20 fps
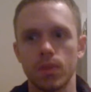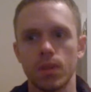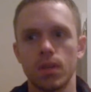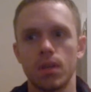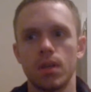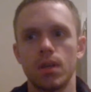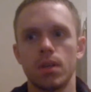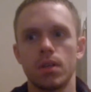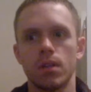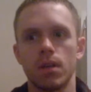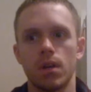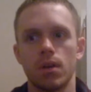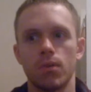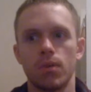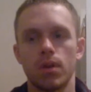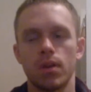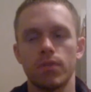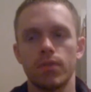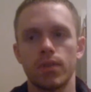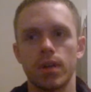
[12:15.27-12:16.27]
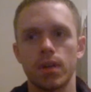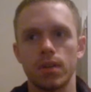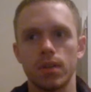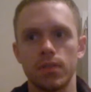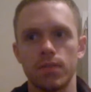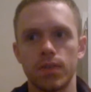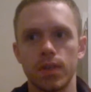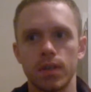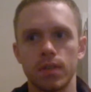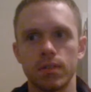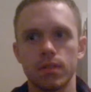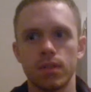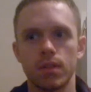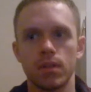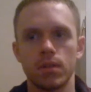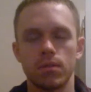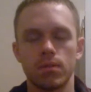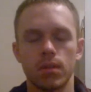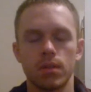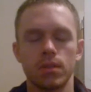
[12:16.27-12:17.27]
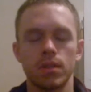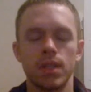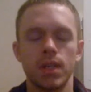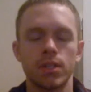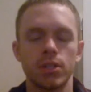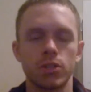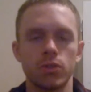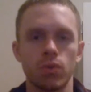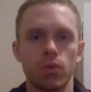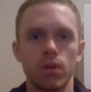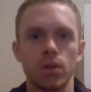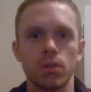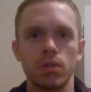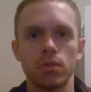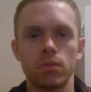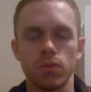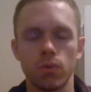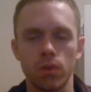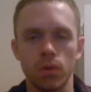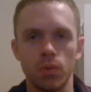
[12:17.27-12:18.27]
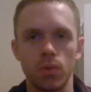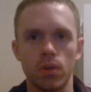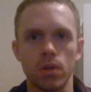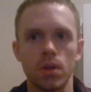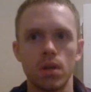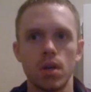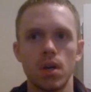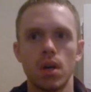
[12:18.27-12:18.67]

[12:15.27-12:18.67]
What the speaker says: And when I finally fixed it around the age of 20, 21,